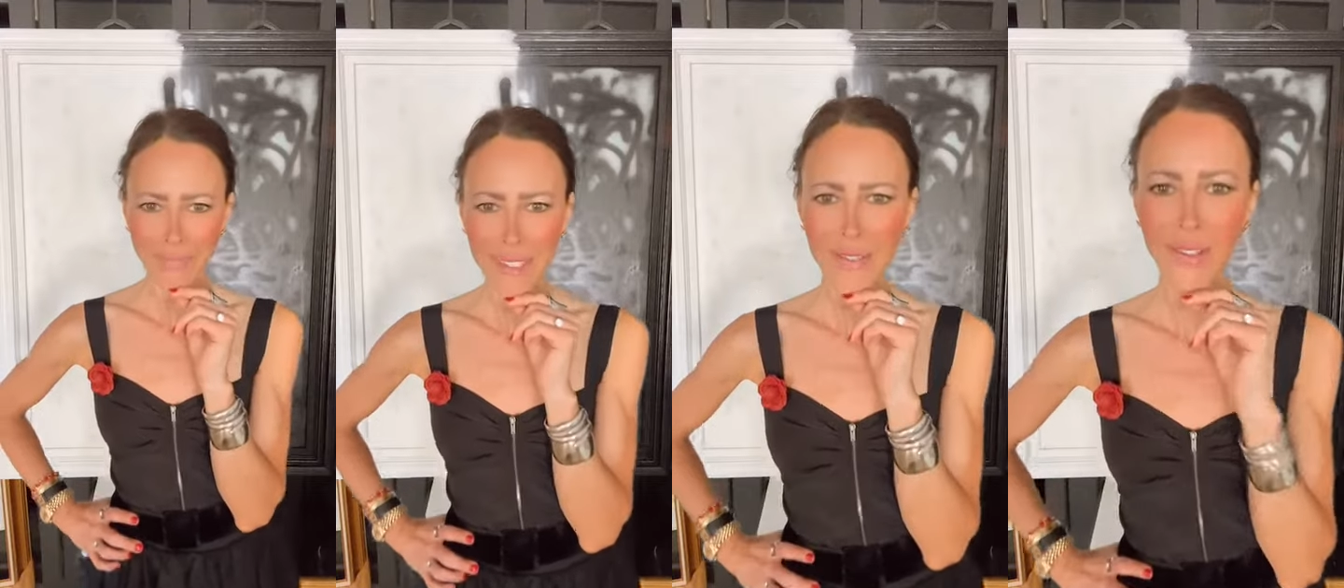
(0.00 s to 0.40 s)

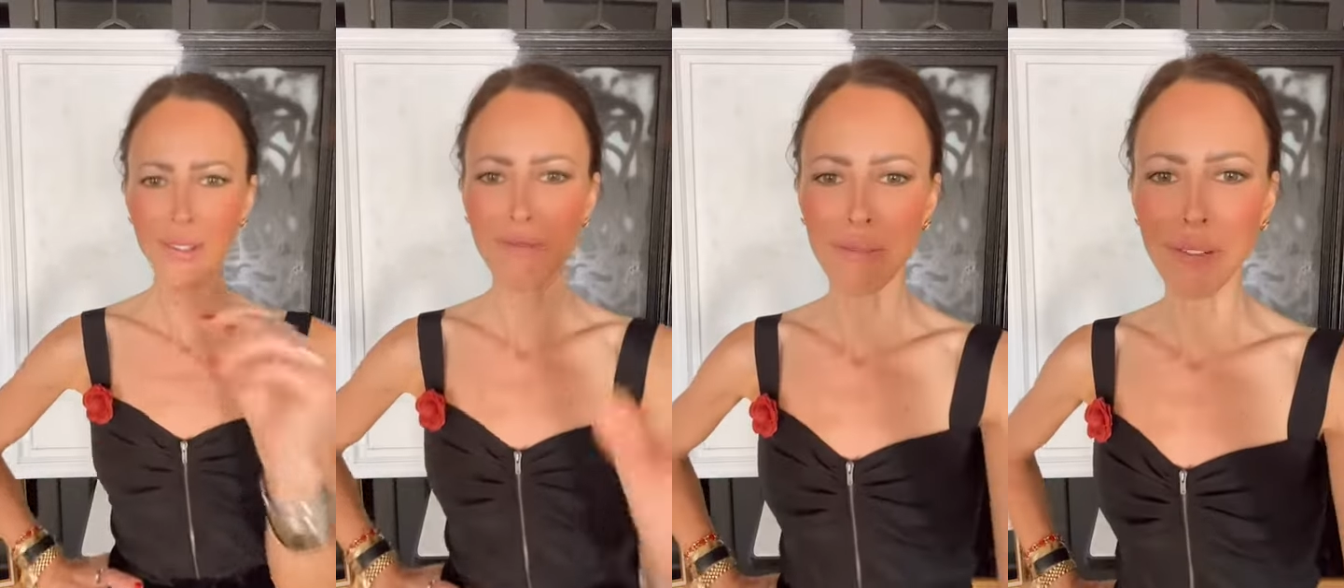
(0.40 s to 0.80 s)
This
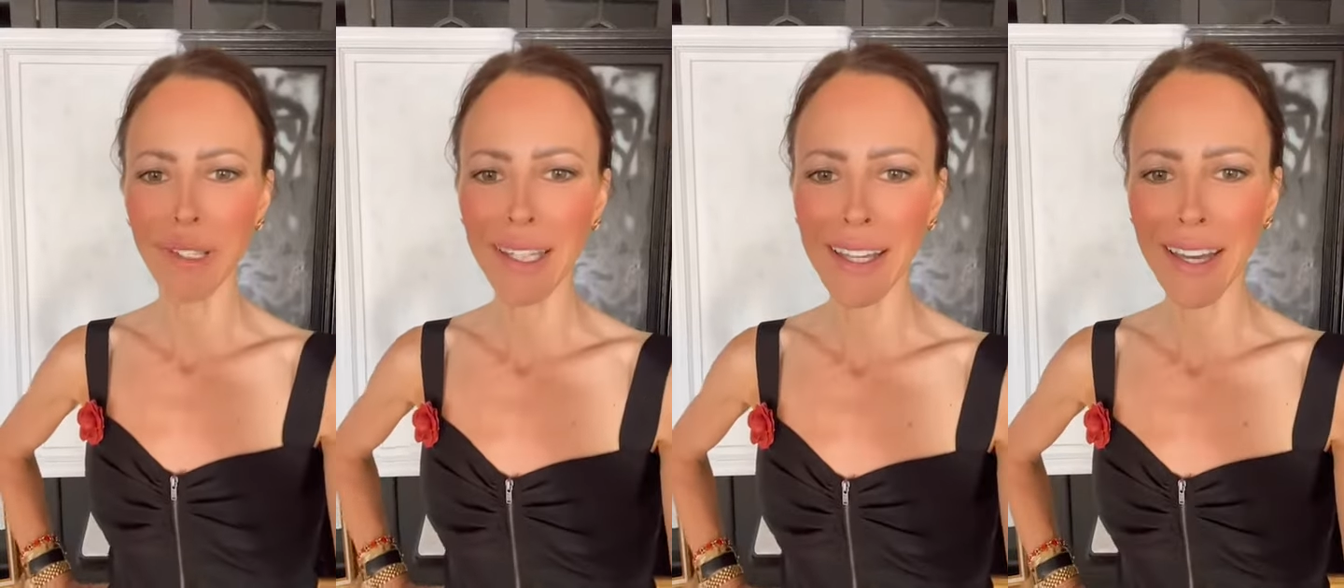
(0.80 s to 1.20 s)
feels
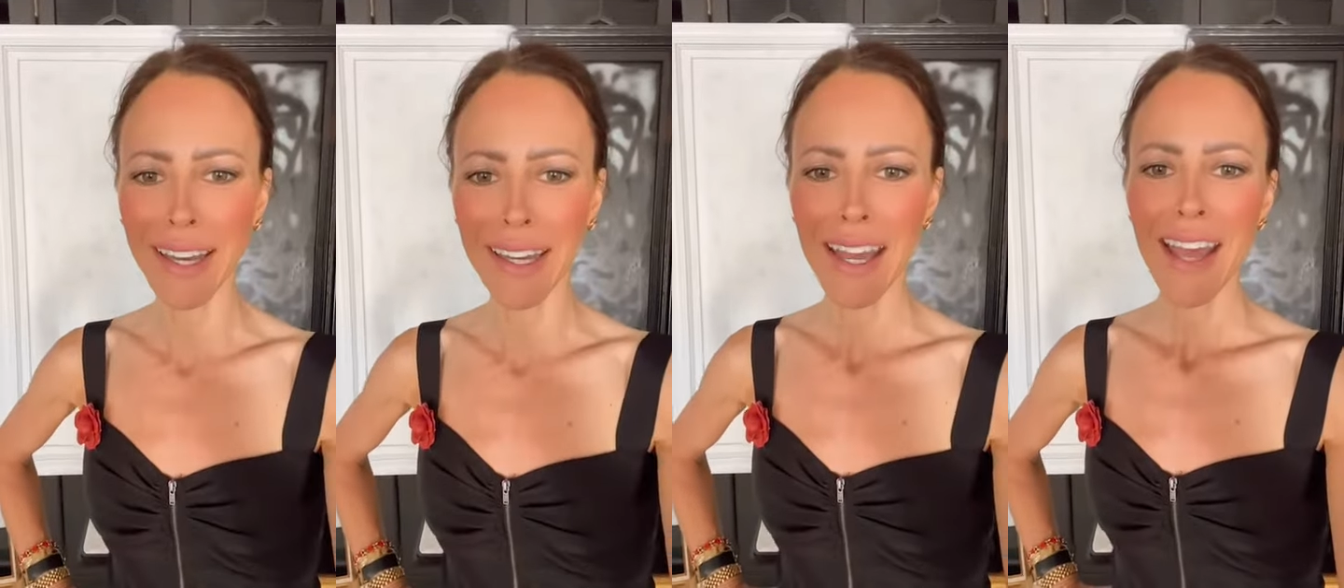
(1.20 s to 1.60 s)
really
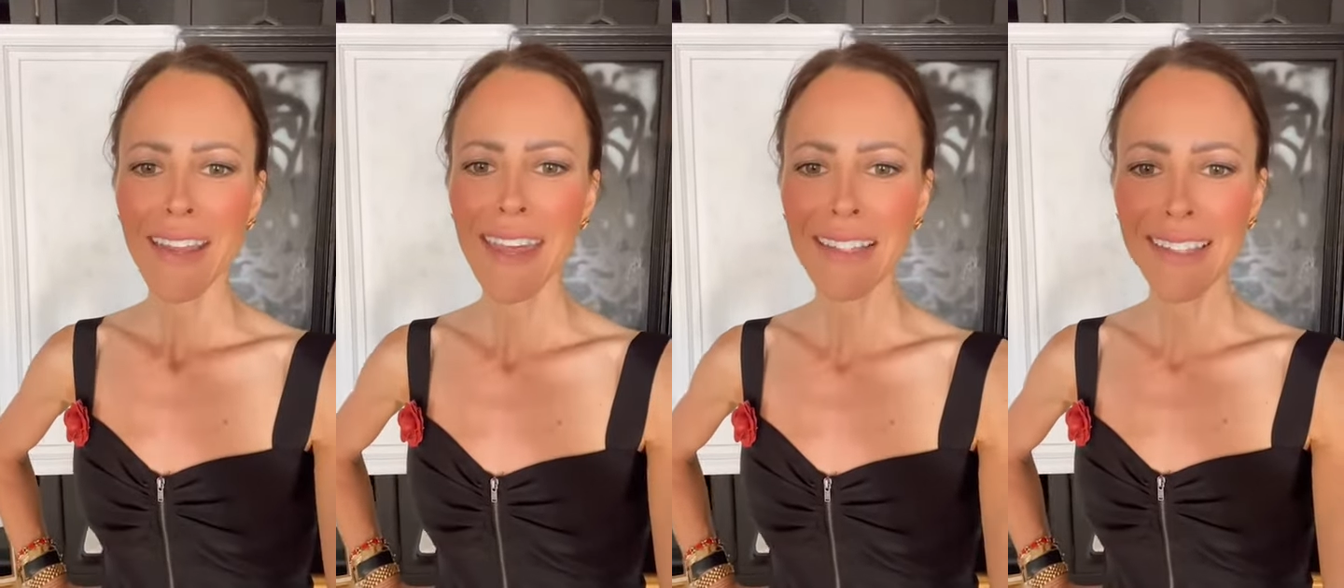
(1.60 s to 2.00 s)
good.
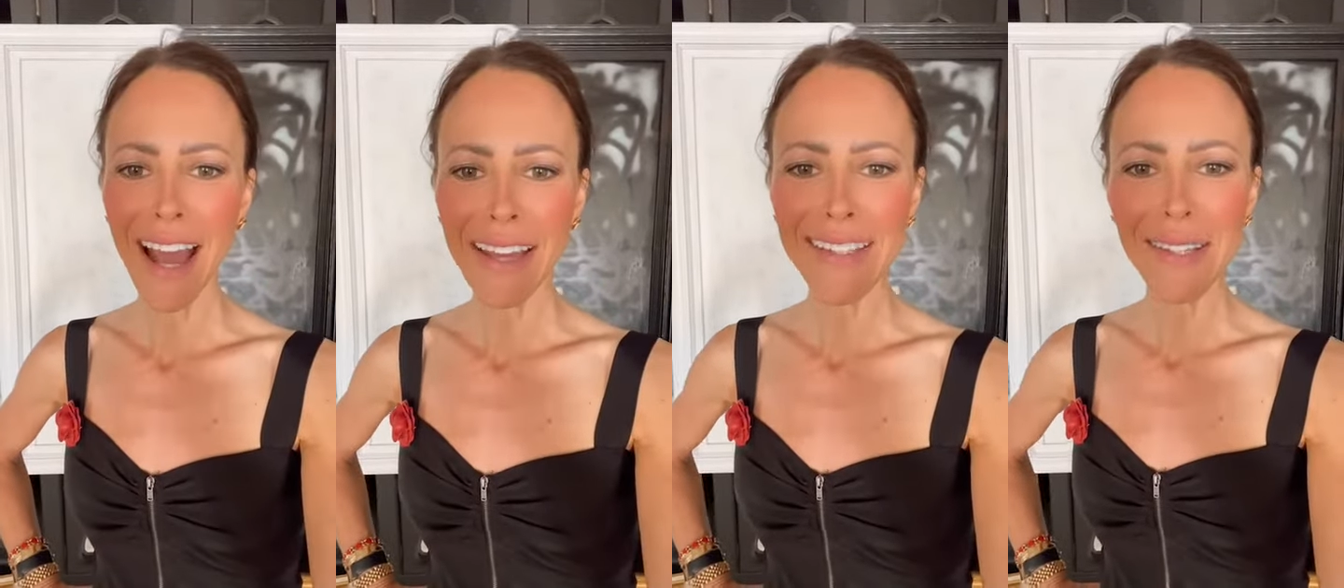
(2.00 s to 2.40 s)
Thanks,
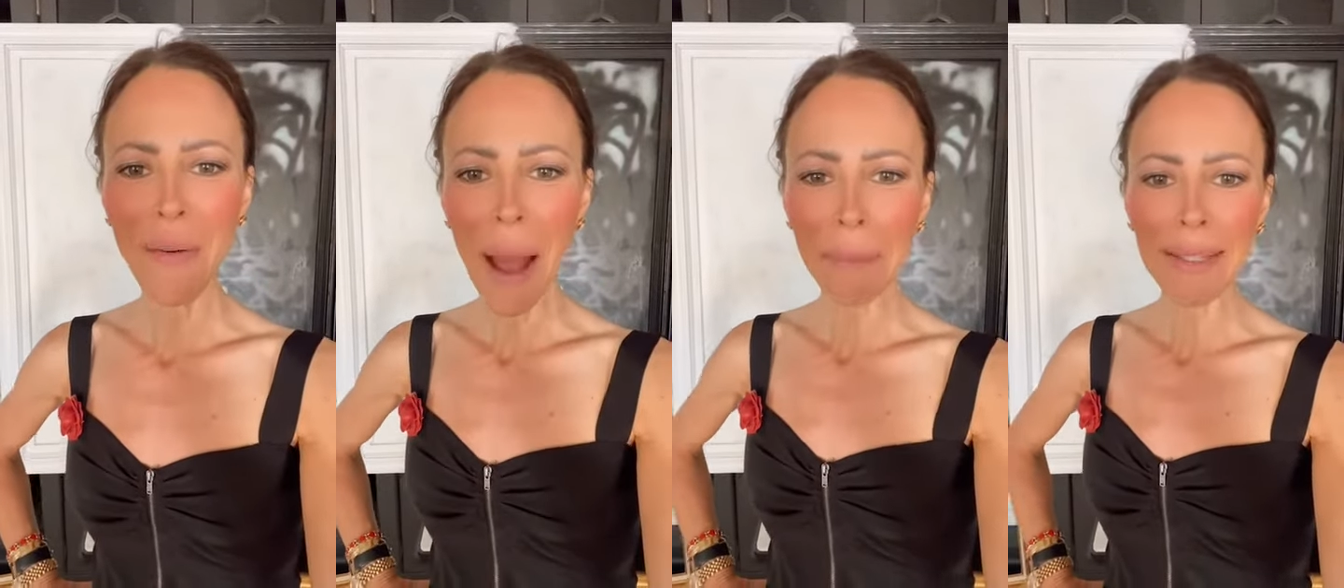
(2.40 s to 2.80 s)
guys. So
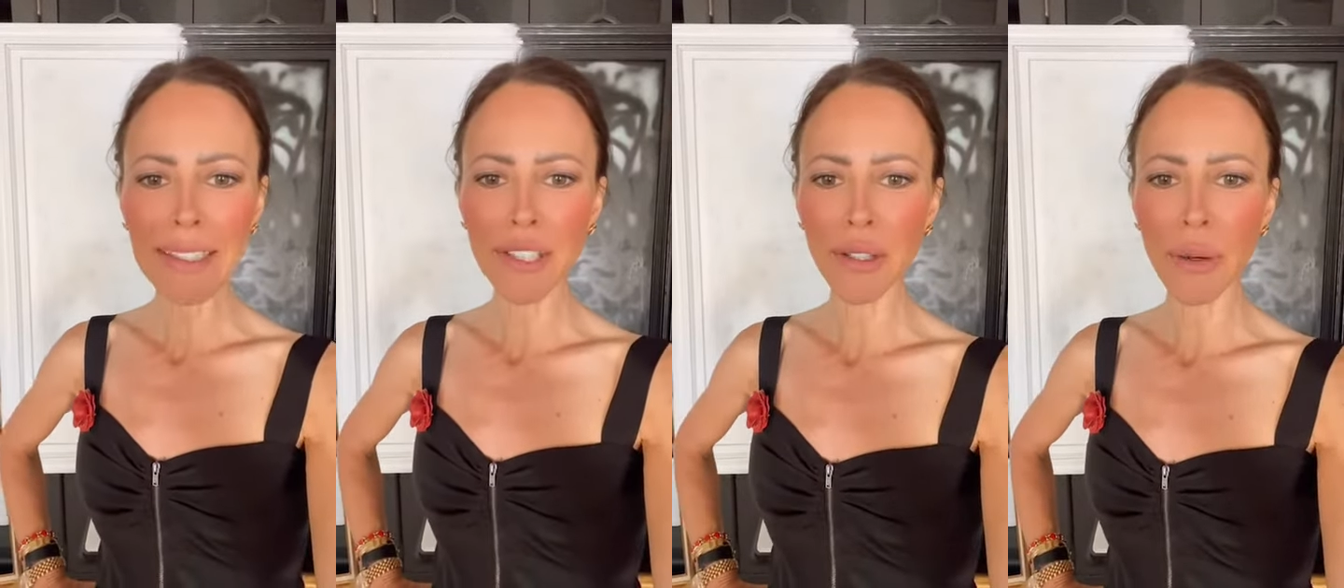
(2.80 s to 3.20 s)
happy
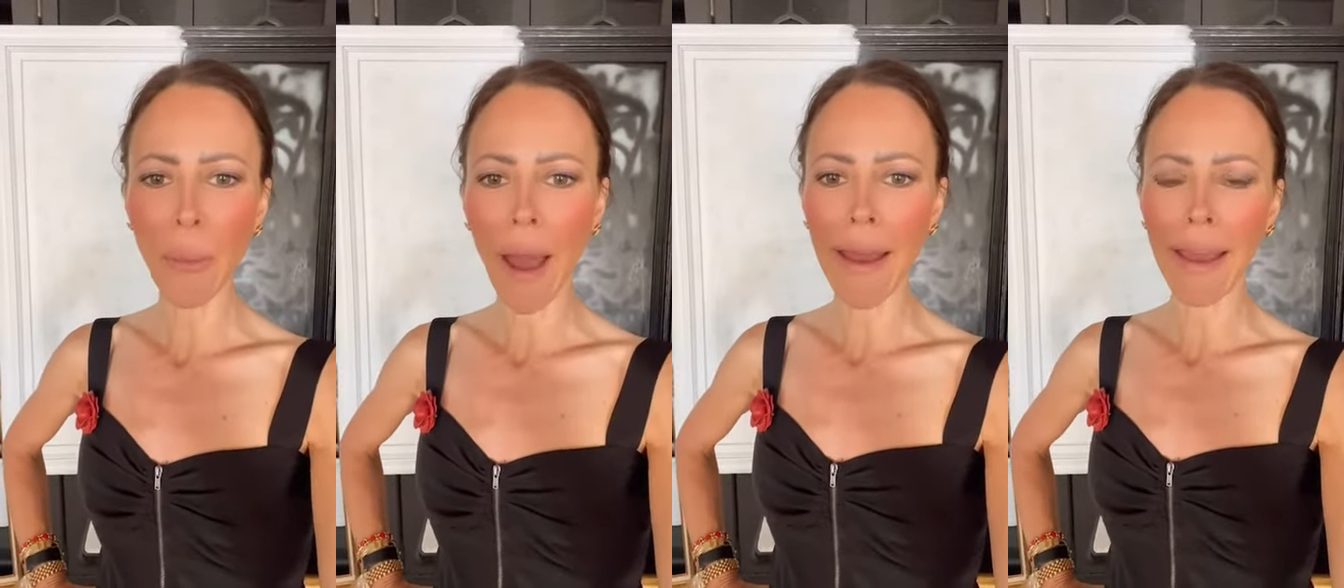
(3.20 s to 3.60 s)

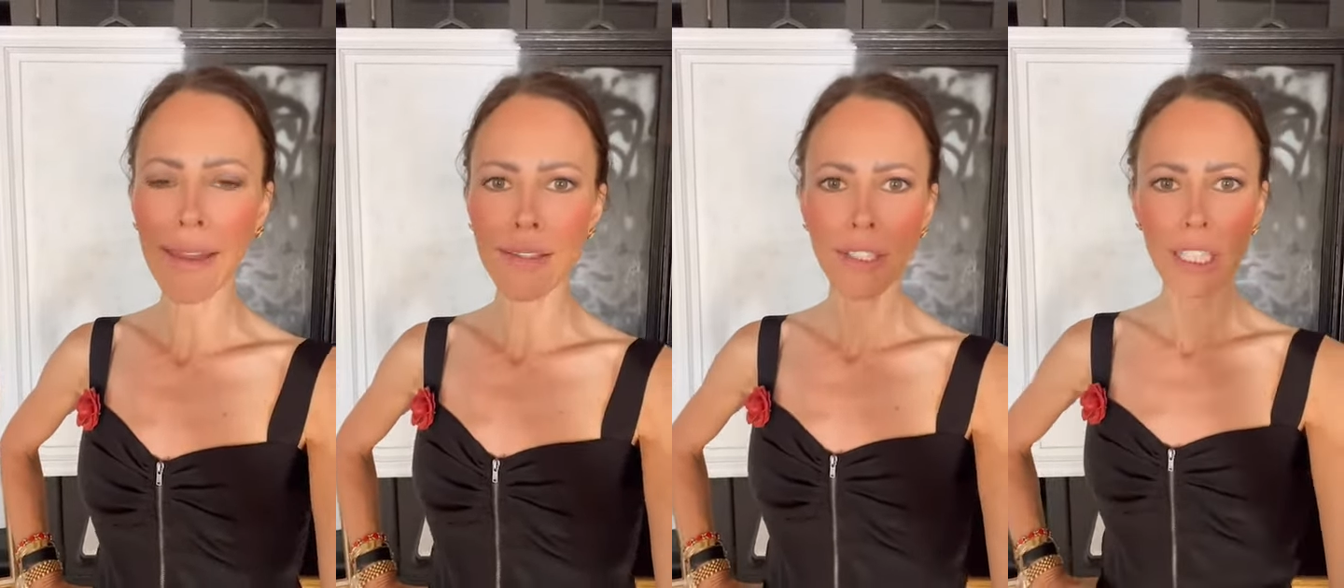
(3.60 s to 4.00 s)
to
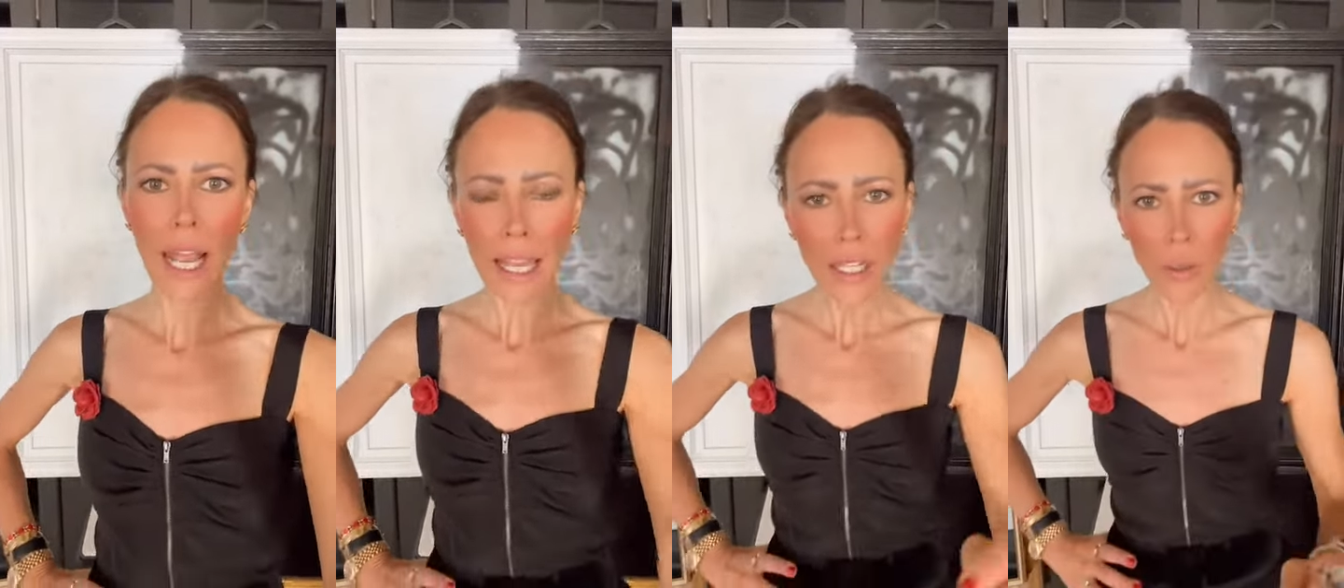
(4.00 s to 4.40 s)

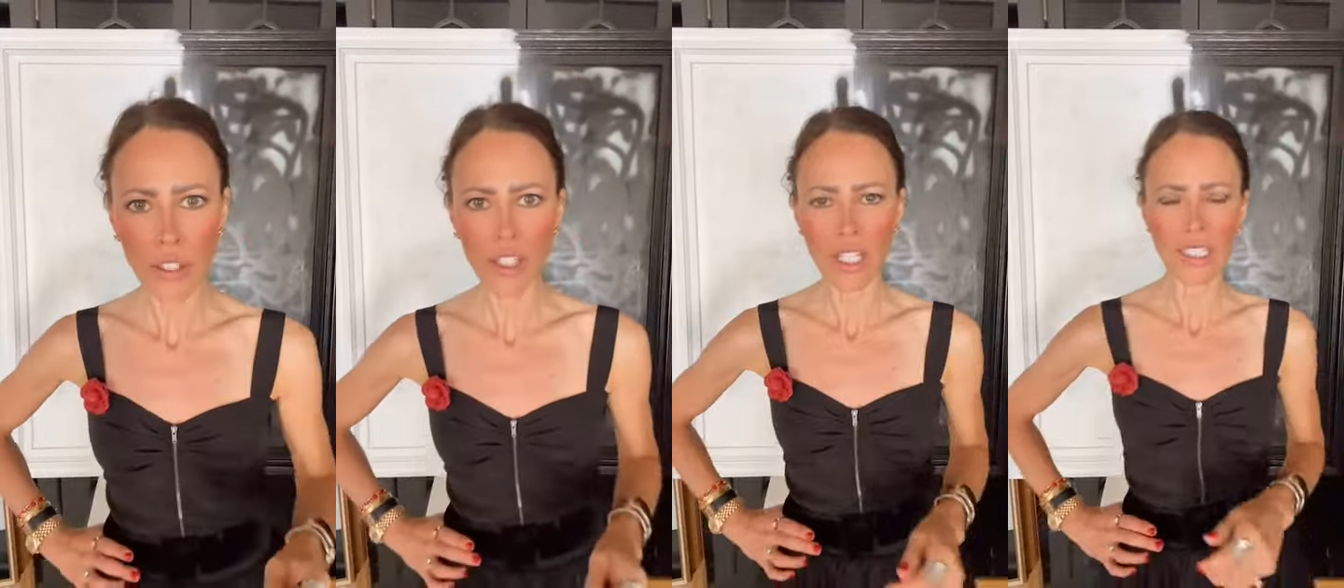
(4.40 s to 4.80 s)
answer any
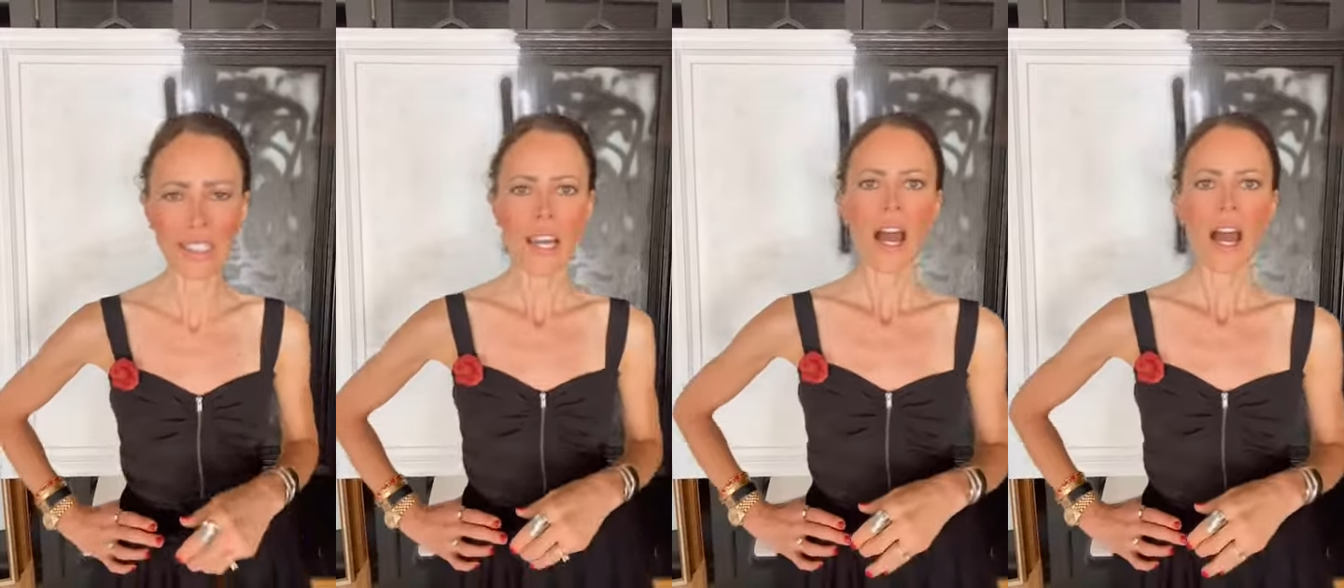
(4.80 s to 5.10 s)
questions.